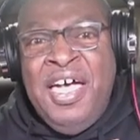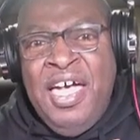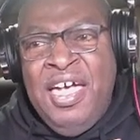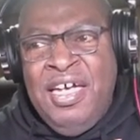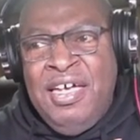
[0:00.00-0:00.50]

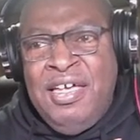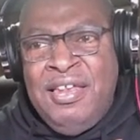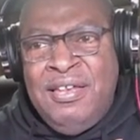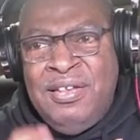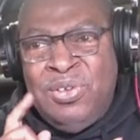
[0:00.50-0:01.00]

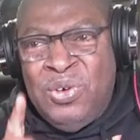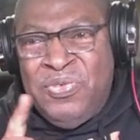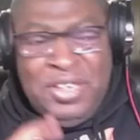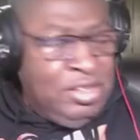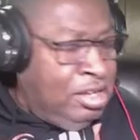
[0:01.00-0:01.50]
And don't
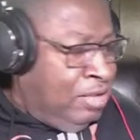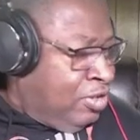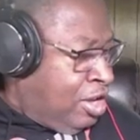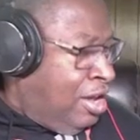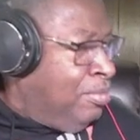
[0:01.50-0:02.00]
forget to leave a
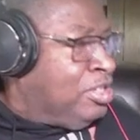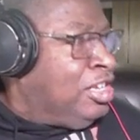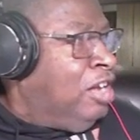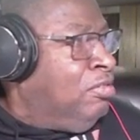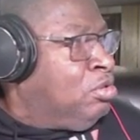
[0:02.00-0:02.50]
comment.
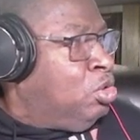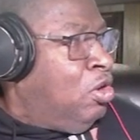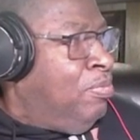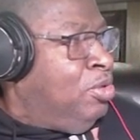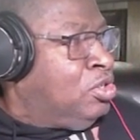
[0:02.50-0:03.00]
Sound of Joy
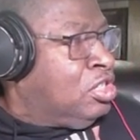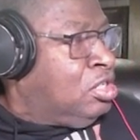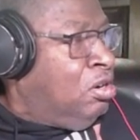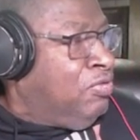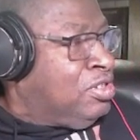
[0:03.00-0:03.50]
Music
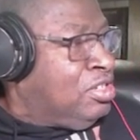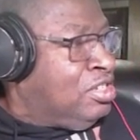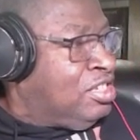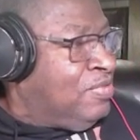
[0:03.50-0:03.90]
Services.